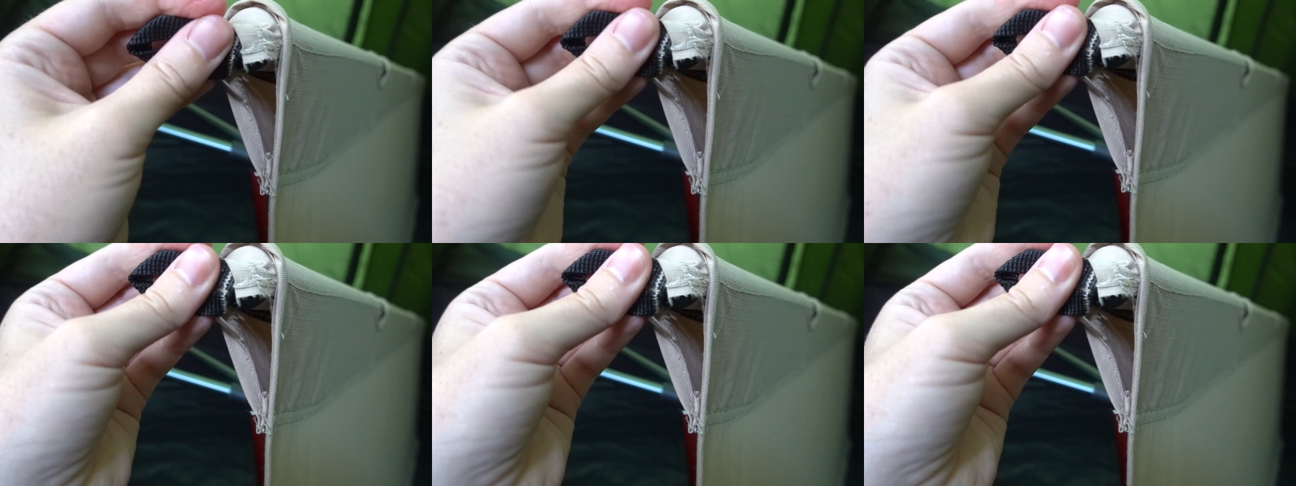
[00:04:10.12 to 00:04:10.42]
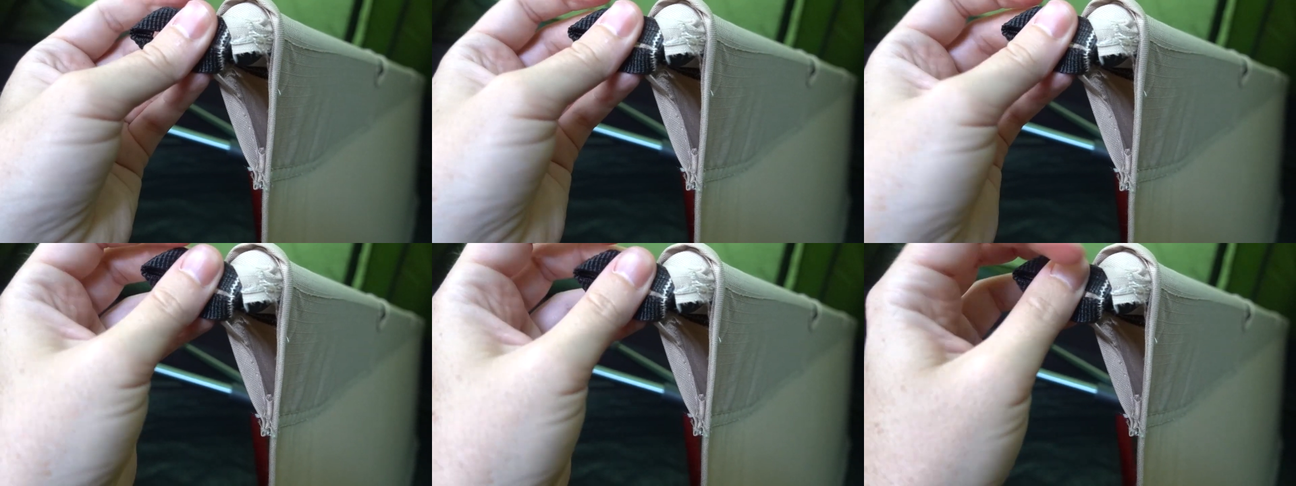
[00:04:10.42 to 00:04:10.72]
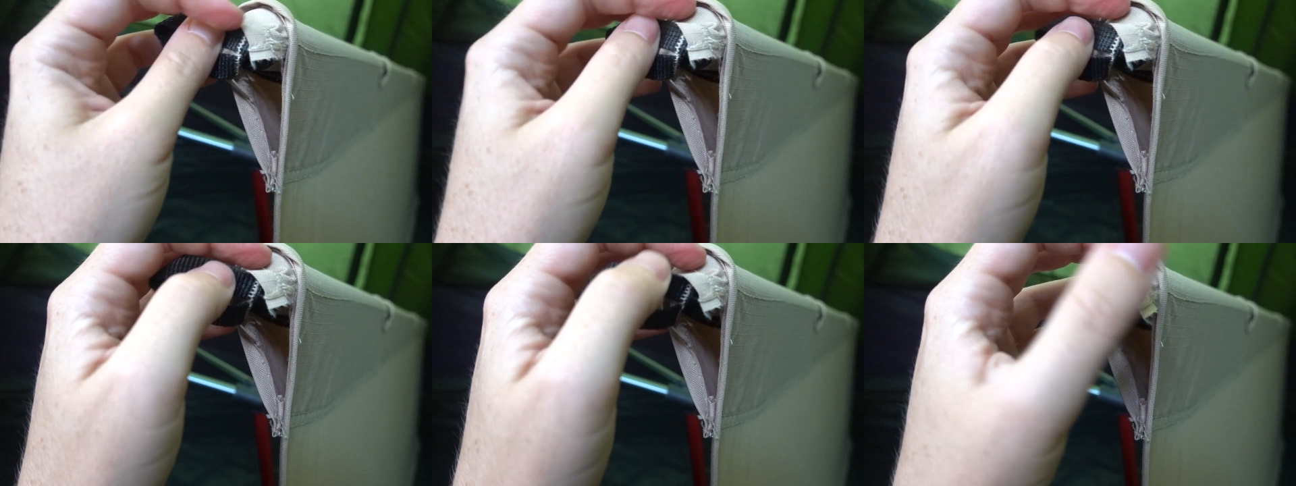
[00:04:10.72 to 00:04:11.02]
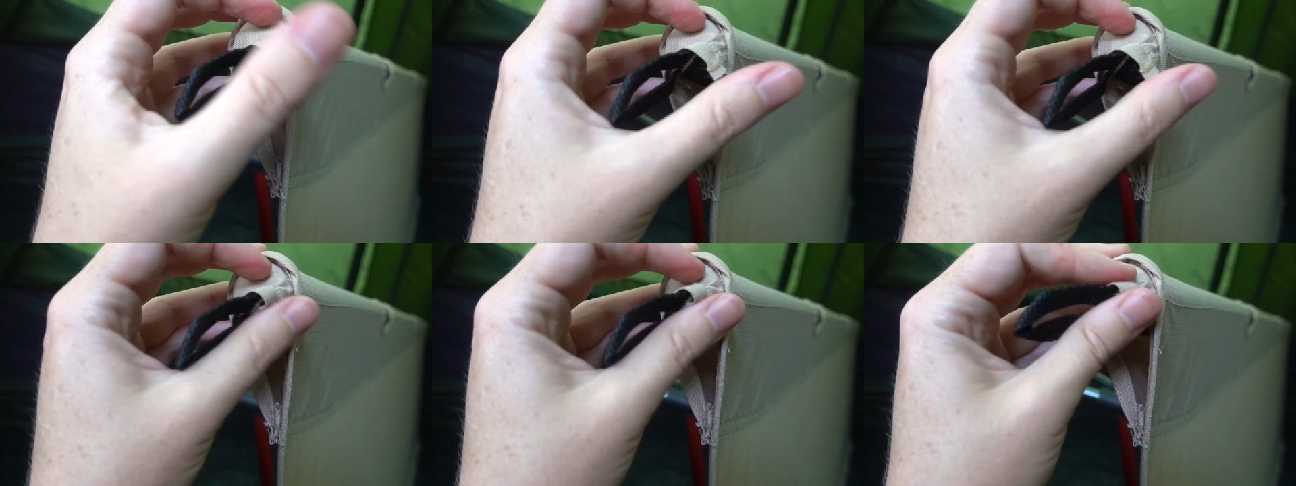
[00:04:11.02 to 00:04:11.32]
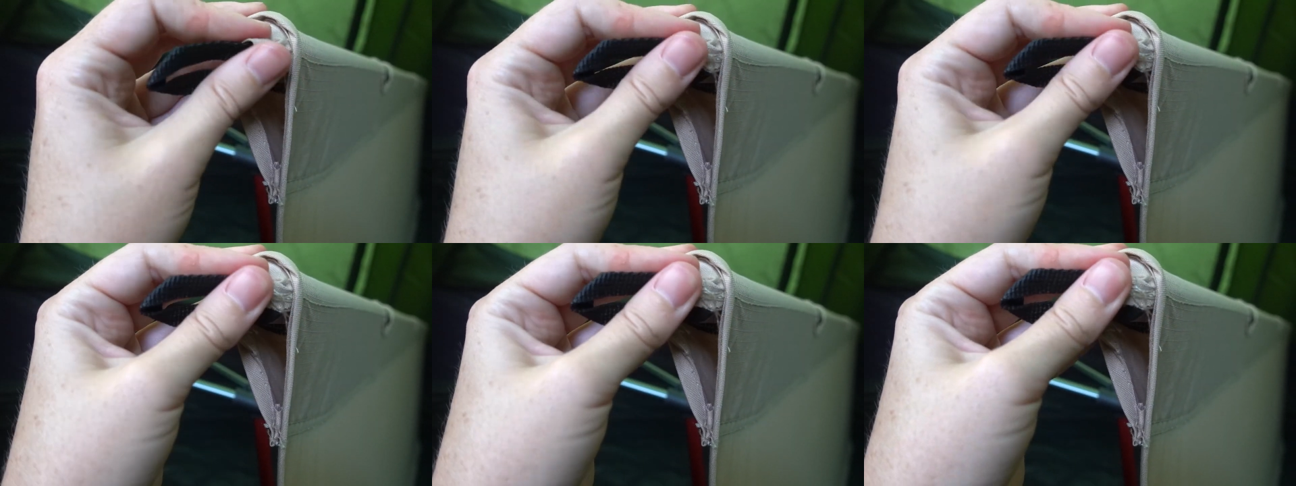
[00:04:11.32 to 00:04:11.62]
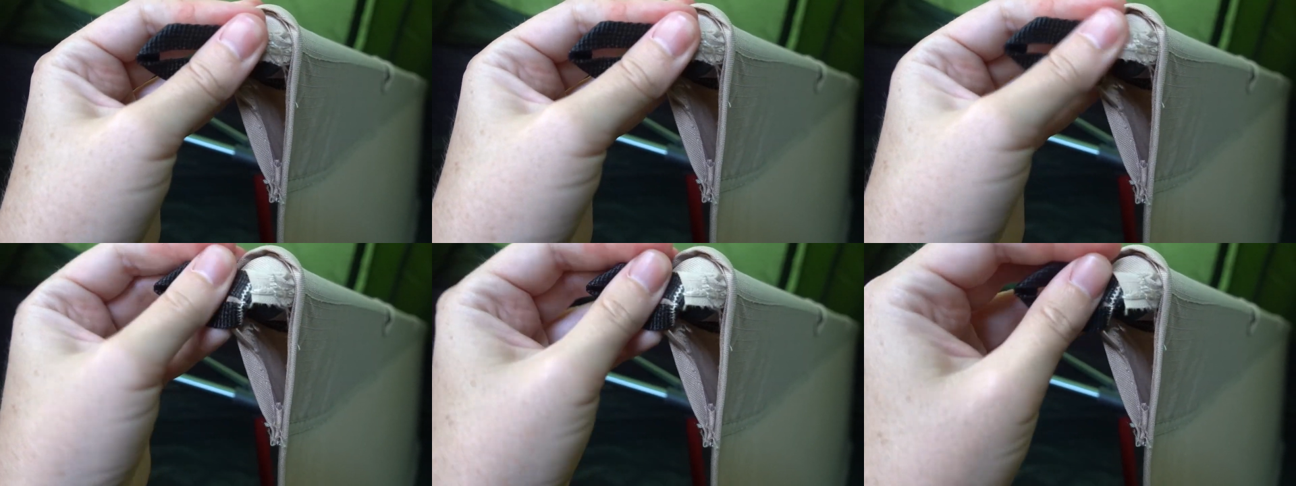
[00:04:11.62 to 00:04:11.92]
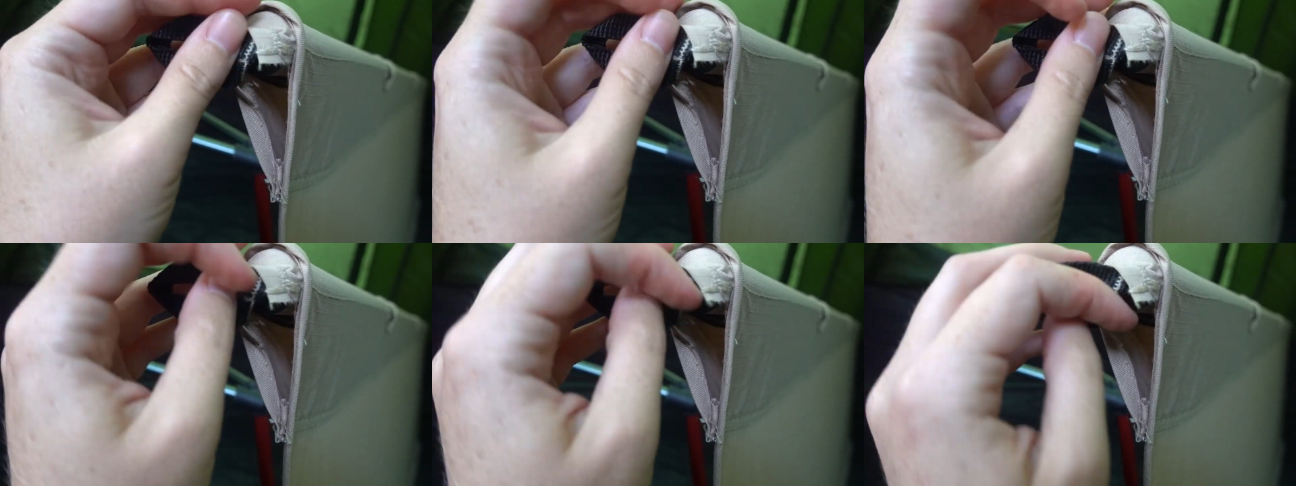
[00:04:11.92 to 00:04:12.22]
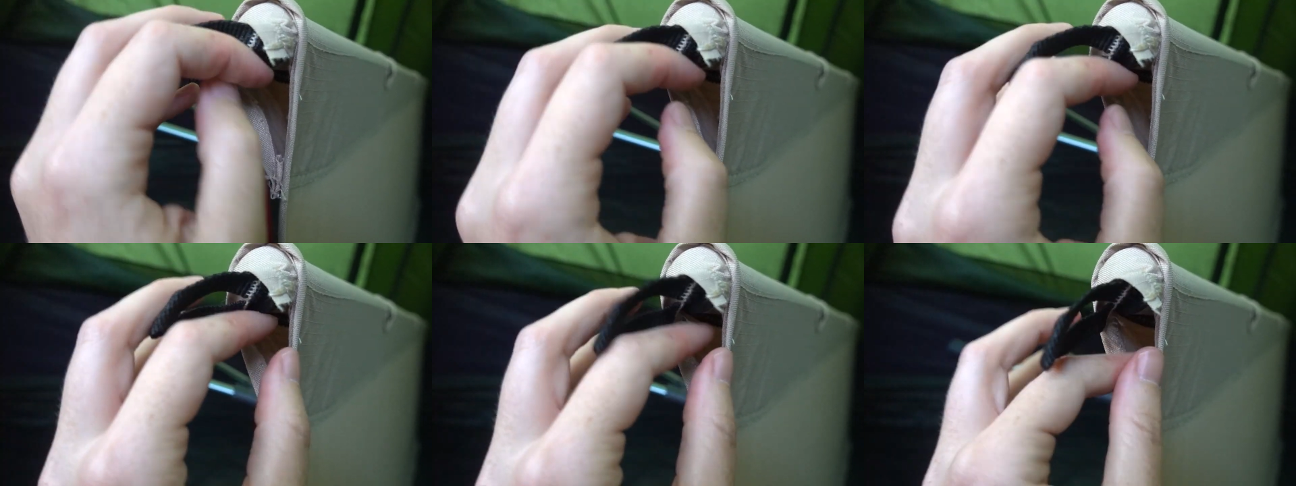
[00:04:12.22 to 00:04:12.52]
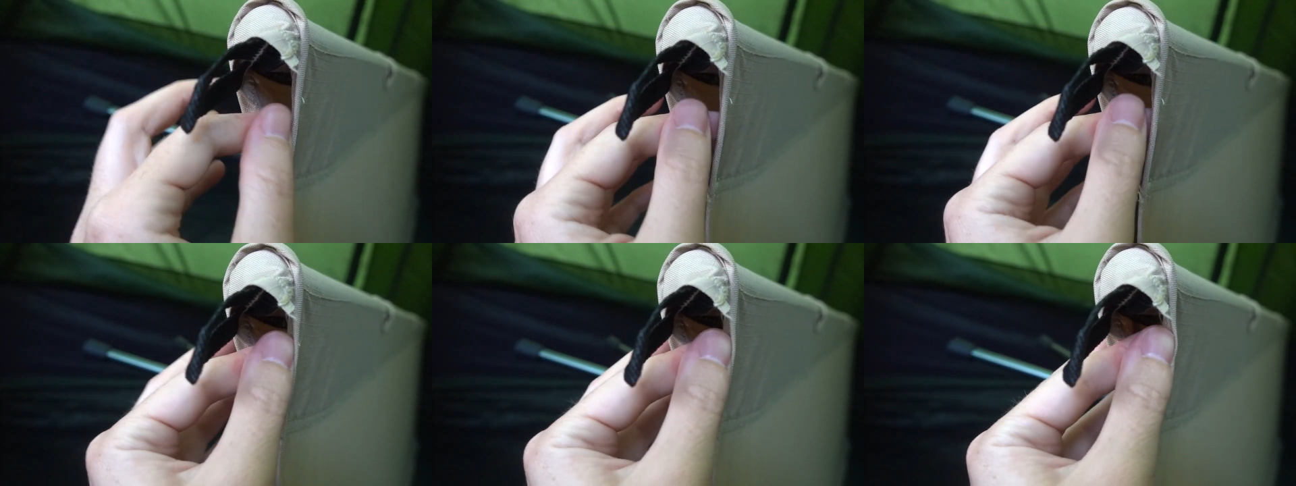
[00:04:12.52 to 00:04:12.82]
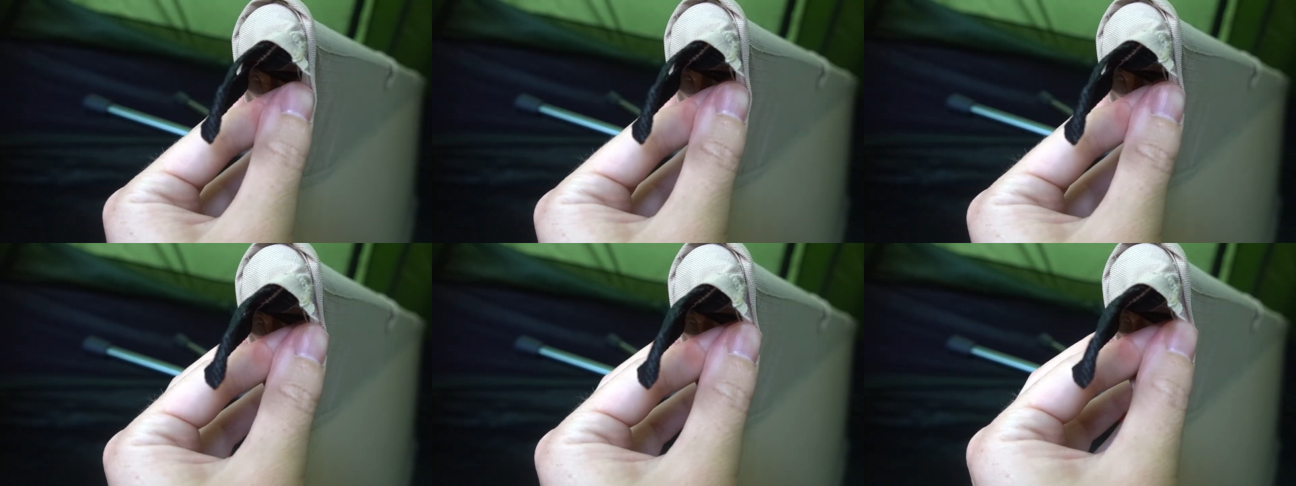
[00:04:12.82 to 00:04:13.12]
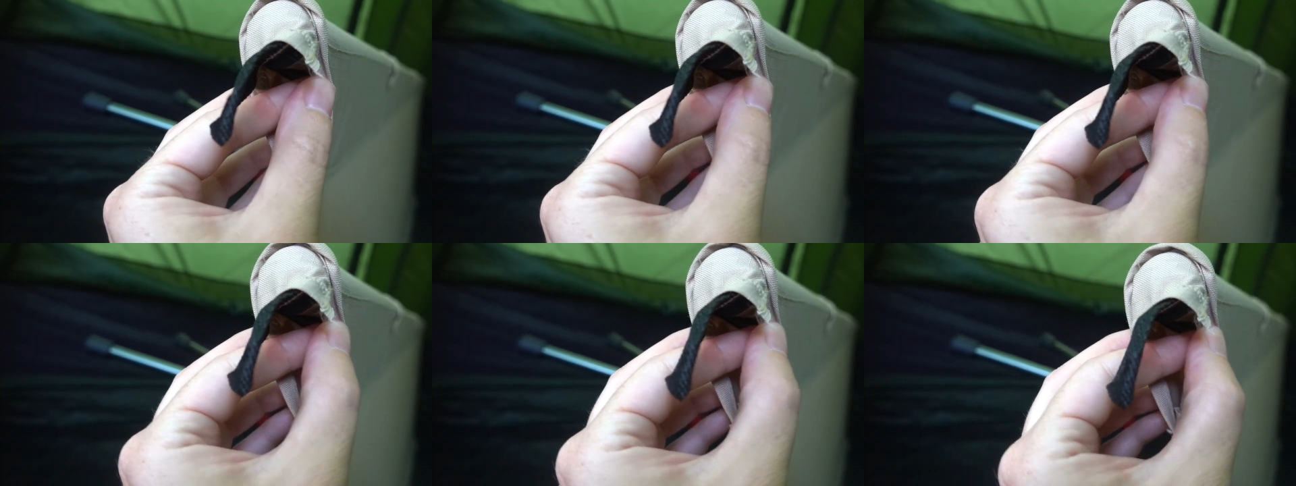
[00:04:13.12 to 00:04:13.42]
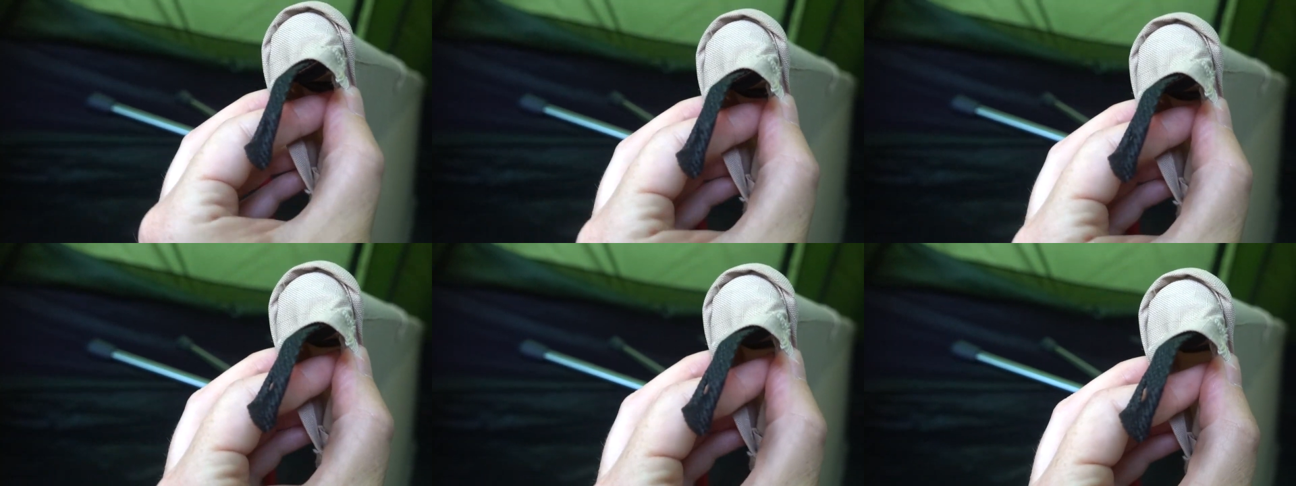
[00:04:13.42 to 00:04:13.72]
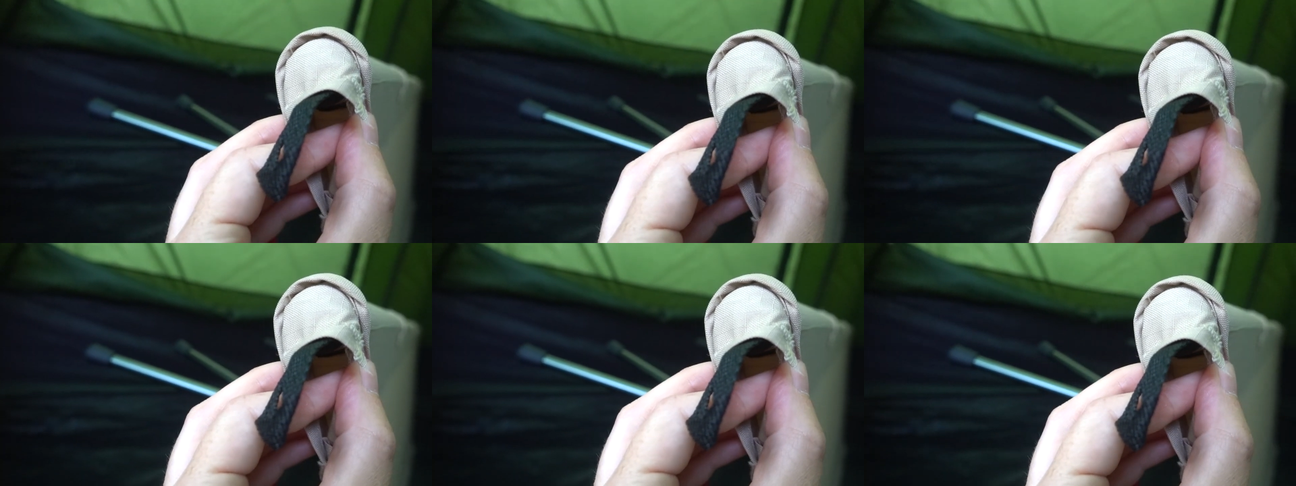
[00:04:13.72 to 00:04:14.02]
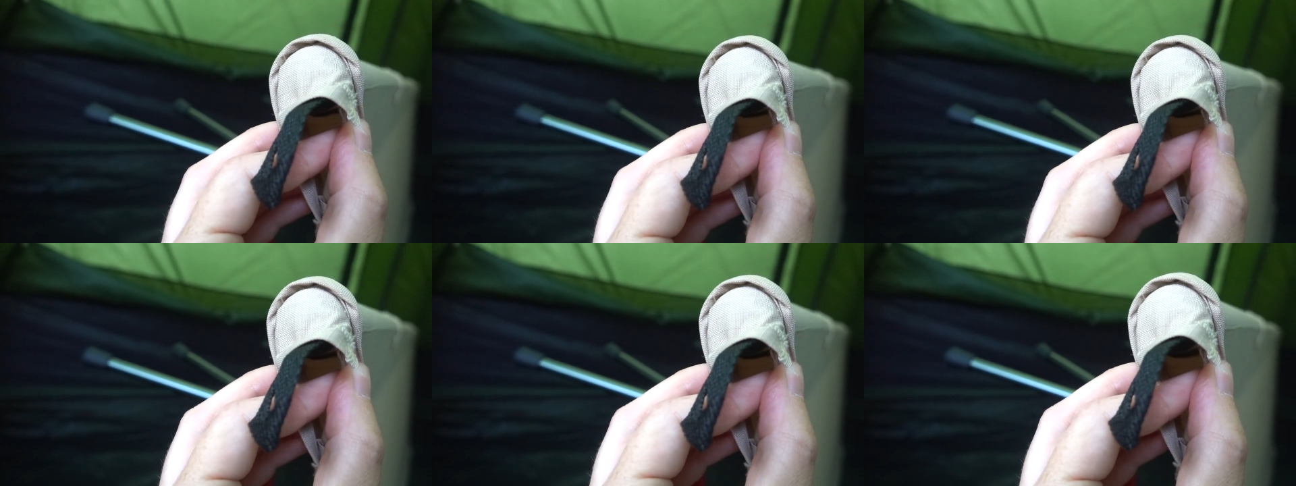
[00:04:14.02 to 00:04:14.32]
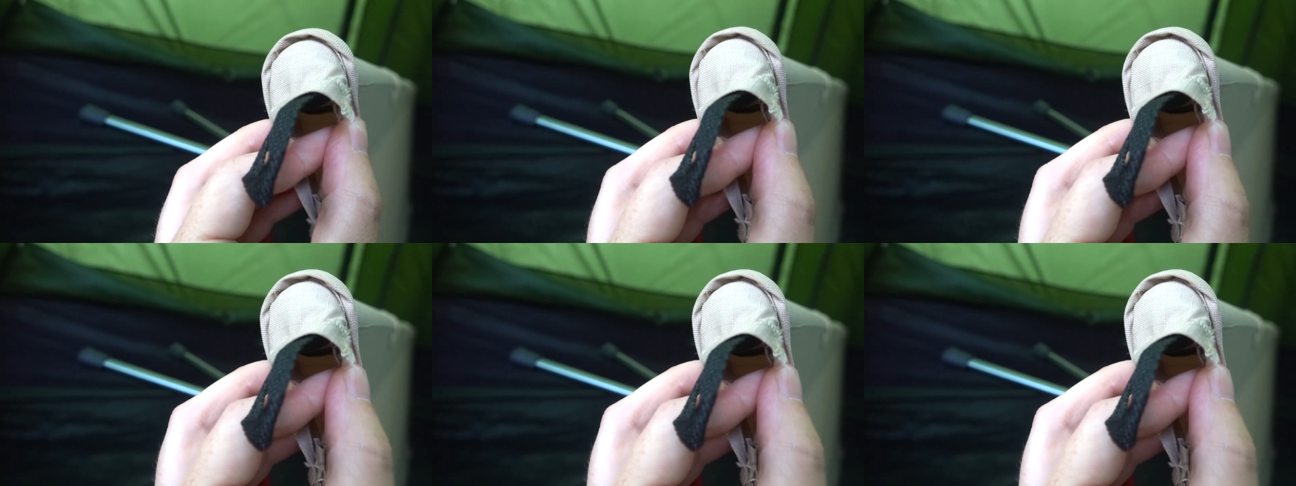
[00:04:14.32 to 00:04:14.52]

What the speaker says: (no speaker visible)